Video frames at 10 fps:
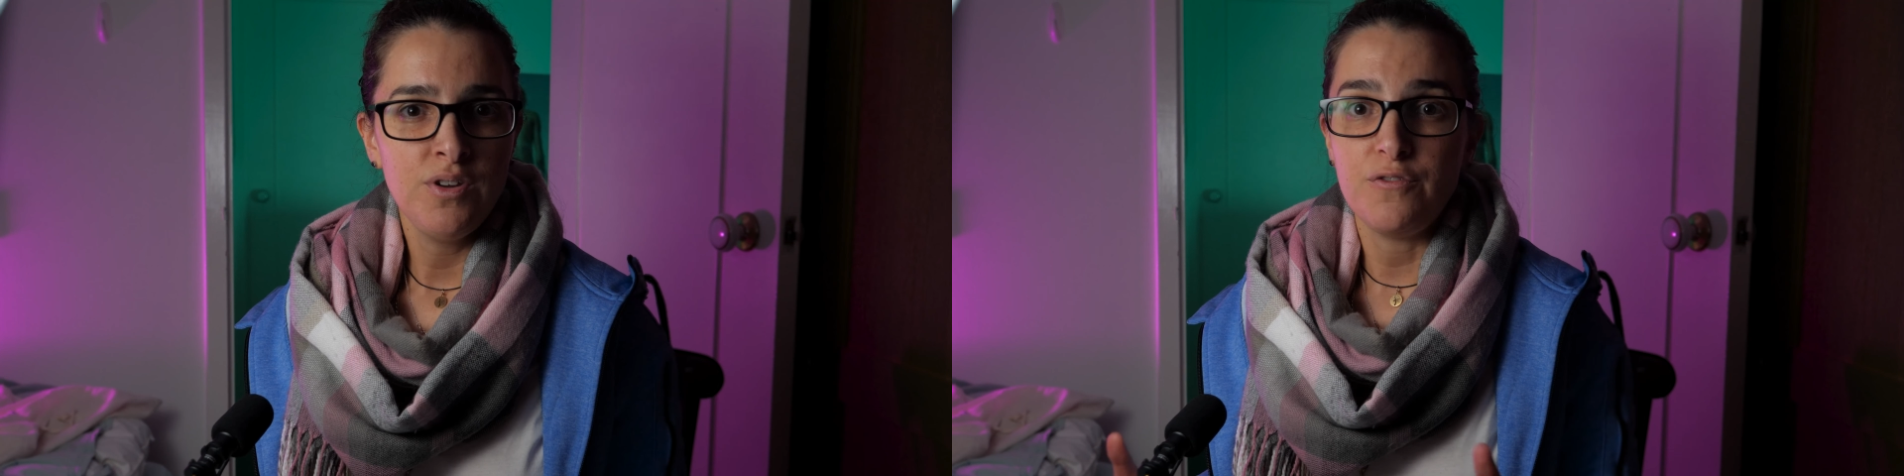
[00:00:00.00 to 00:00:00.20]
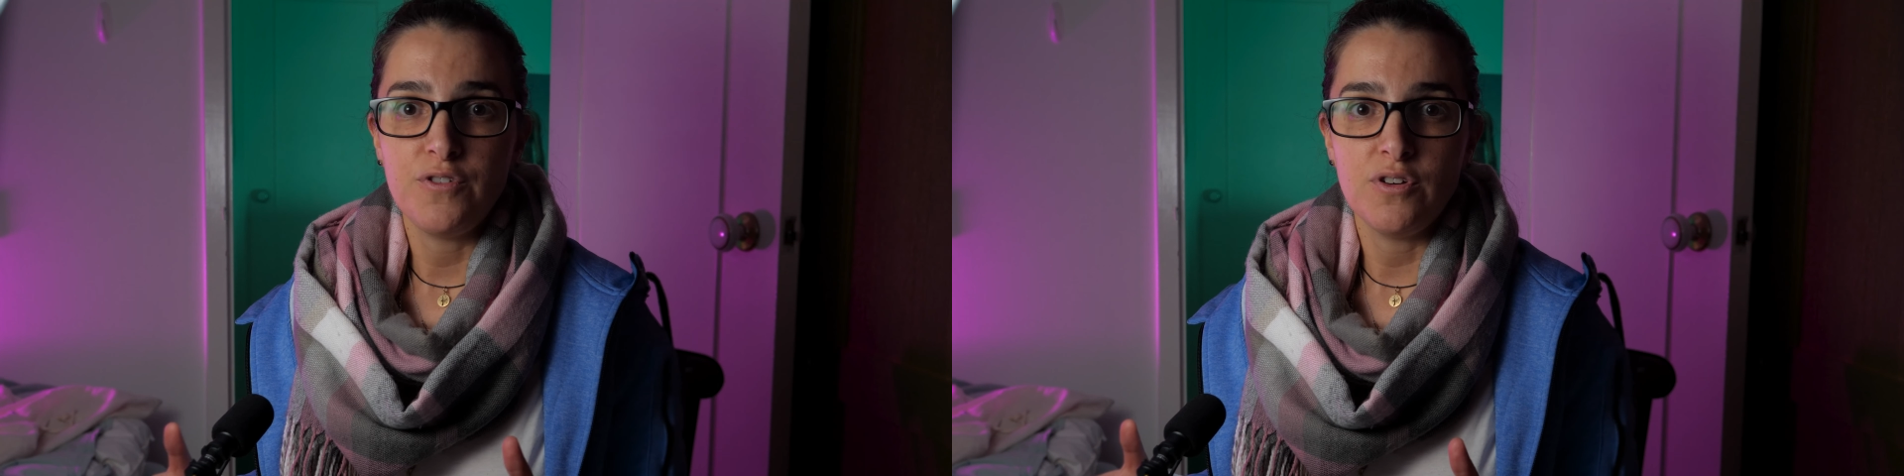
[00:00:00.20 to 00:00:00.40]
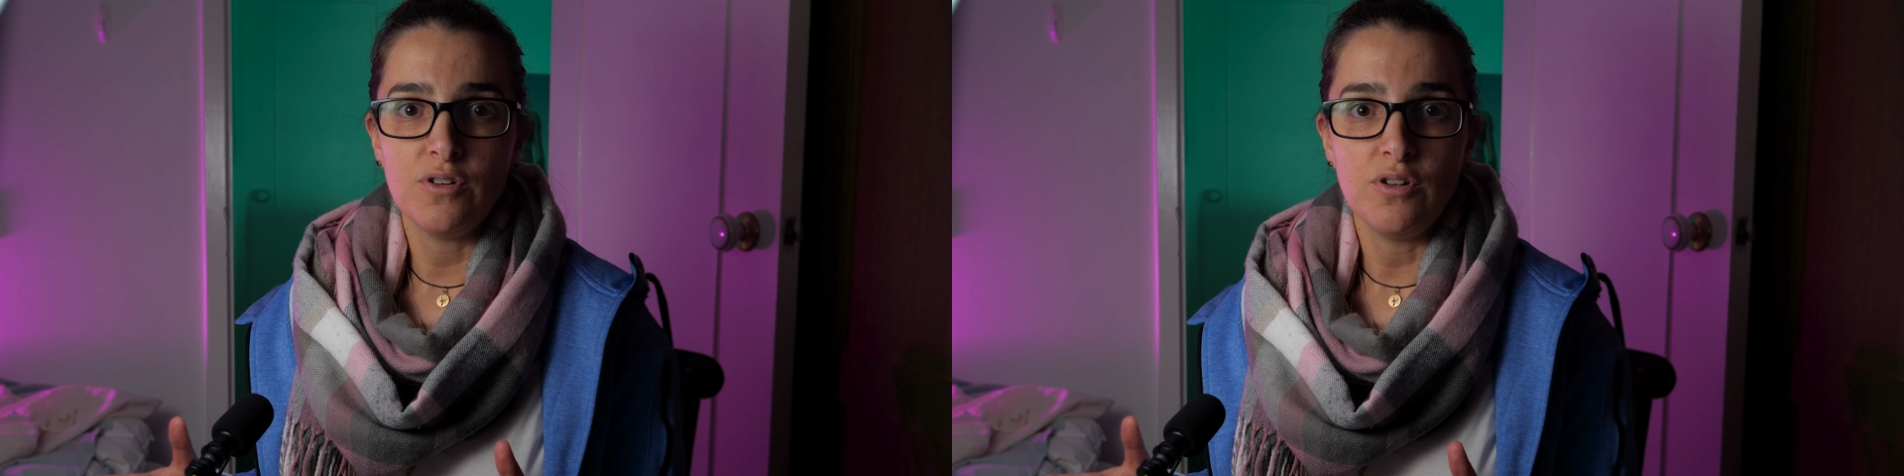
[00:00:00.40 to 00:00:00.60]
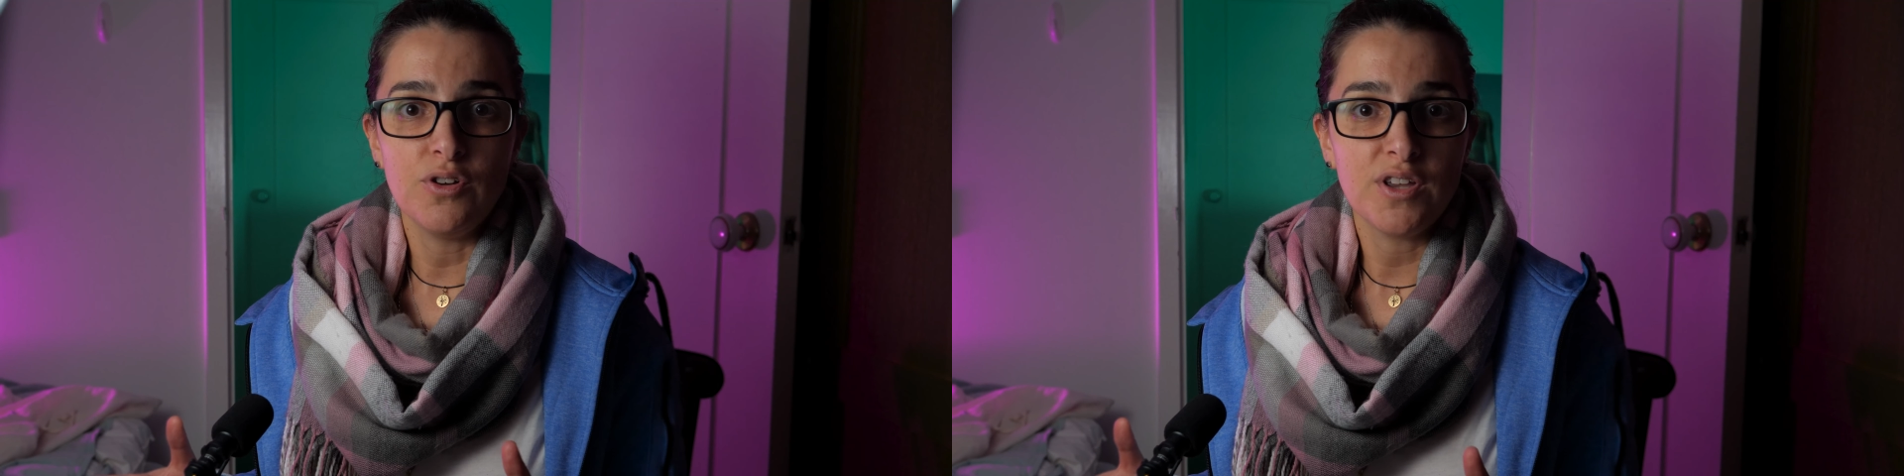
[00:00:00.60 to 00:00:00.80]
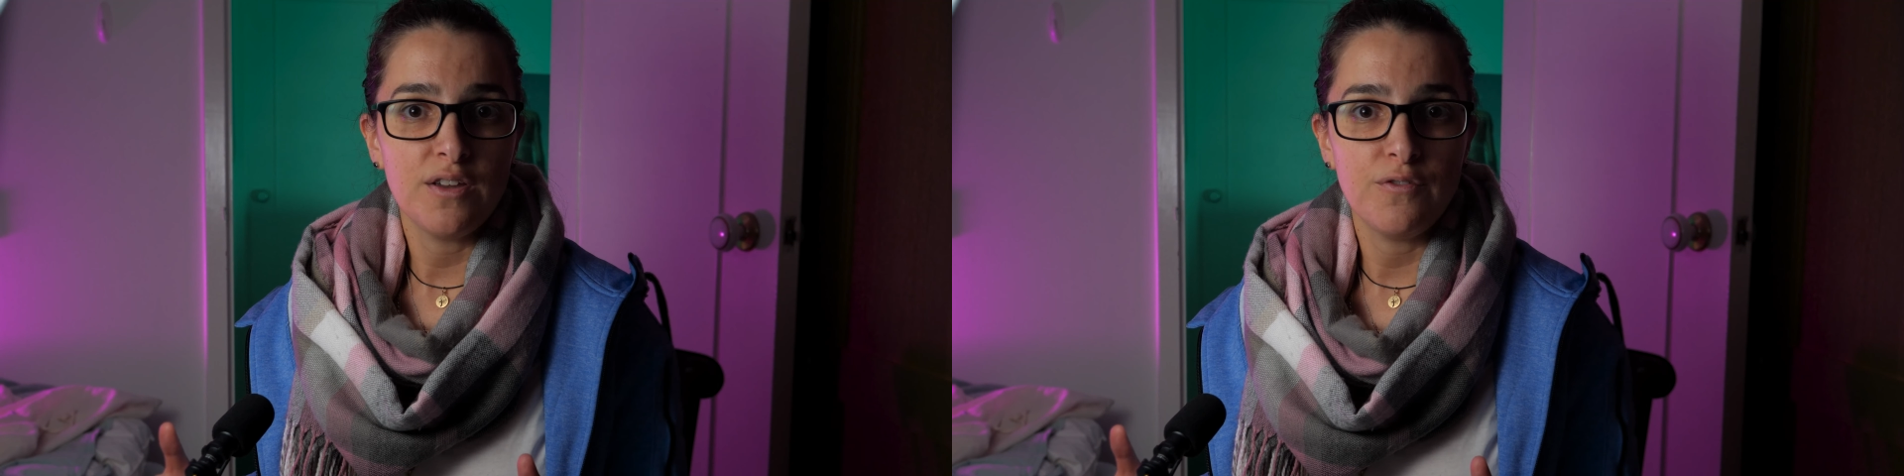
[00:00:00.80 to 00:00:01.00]
if you're
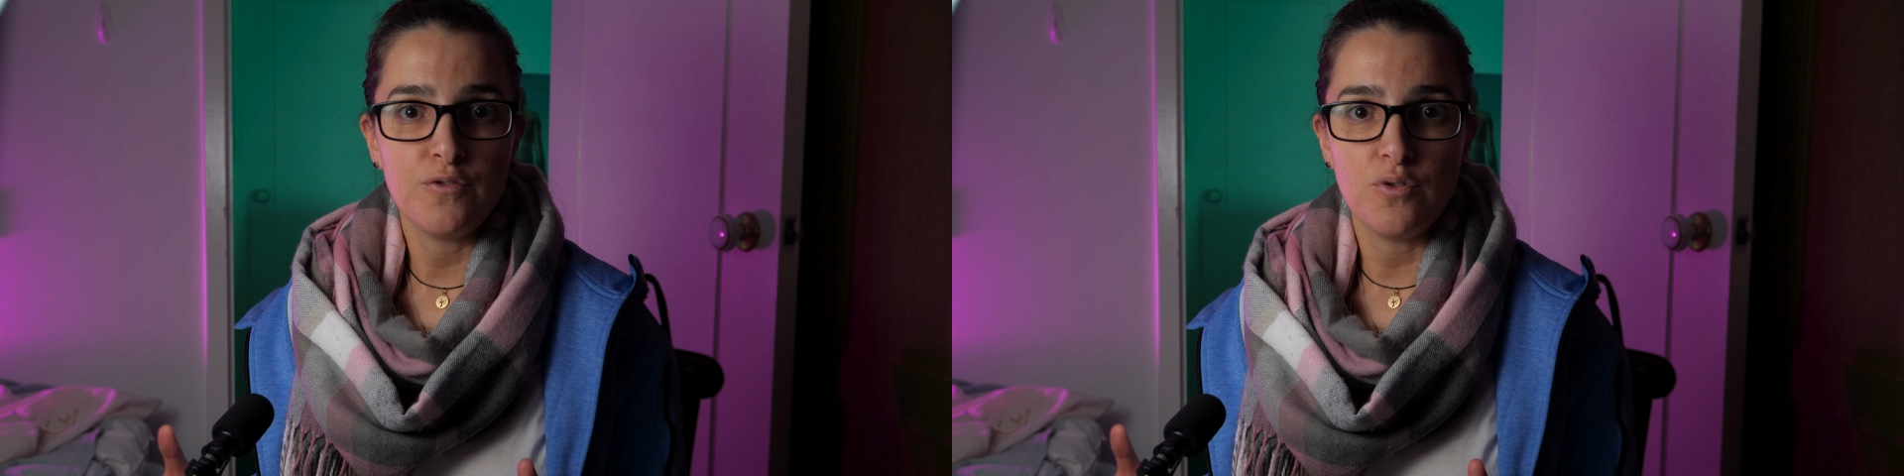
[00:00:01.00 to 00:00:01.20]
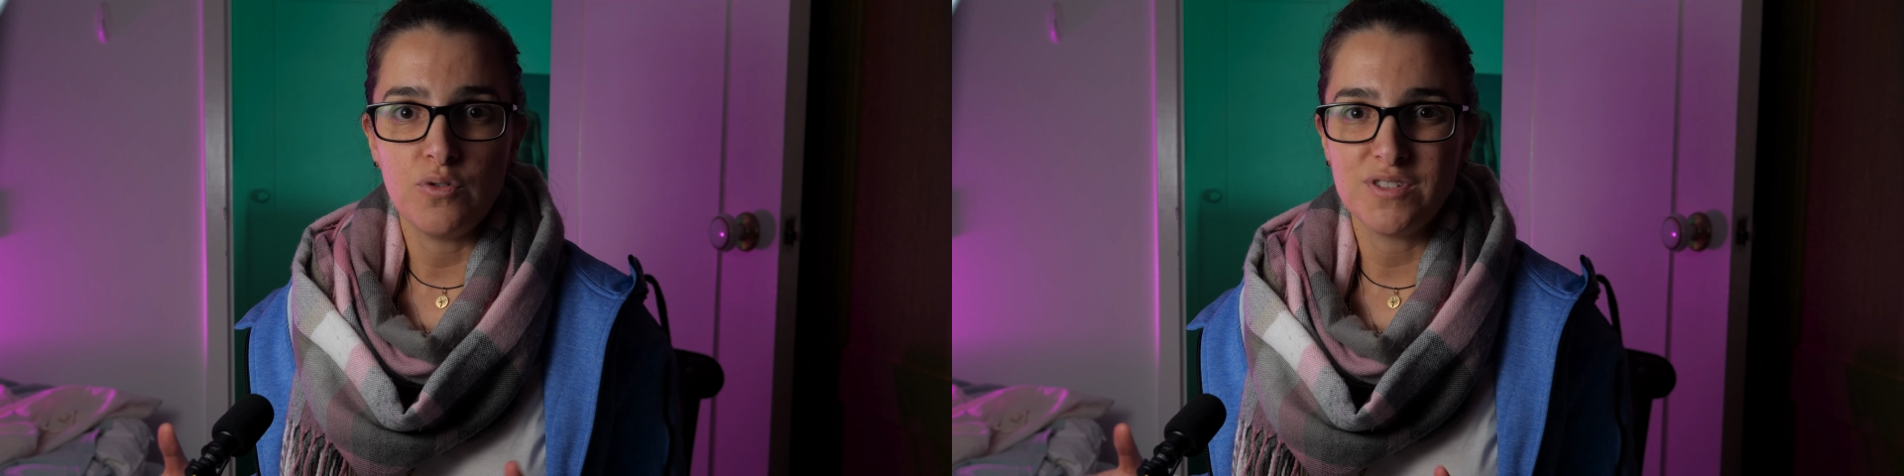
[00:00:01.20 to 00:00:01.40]
looking for